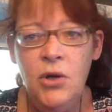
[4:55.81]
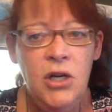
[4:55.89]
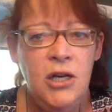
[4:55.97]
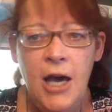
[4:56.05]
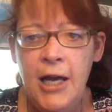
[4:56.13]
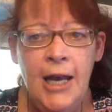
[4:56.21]

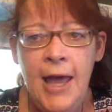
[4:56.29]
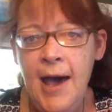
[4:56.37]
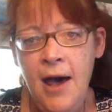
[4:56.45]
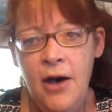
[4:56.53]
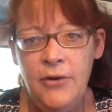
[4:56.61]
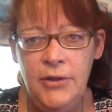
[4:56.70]
Not
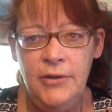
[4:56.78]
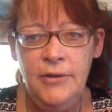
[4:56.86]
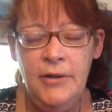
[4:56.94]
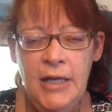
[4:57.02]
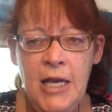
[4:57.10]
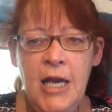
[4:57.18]
allowed.
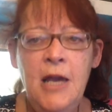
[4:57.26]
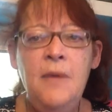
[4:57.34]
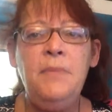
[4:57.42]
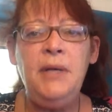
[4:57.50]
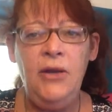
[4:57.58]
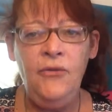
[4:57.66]

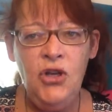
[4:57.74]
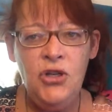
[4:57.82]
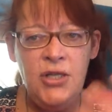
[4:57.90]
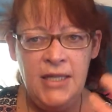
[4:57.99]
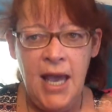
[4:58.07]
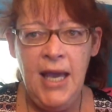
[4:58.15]
But if you
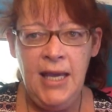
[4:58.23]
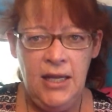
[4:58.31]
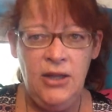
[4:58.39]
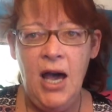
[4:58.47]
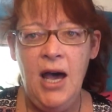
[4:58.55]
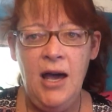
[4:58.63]
stay
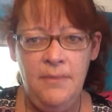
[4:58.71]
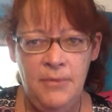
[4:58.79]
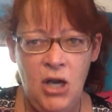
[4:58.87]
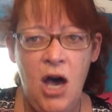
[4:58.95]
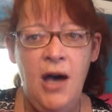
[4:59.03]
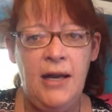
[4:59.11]
in the I'm
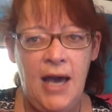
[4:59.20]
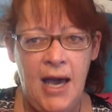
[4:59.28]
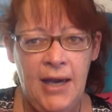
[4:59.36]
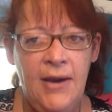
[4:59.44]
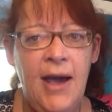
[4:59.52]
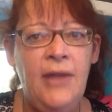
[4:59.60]
God,
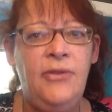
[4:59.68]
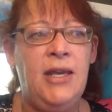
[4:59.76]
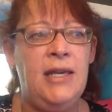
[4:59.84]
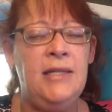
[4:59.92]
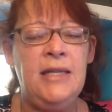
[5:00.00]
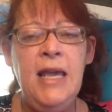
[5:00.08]
I got
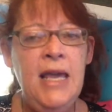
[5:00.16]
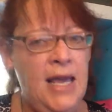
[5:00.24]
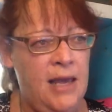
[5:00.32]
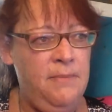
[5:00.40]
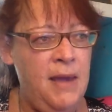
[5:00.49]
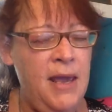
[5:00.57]
this, and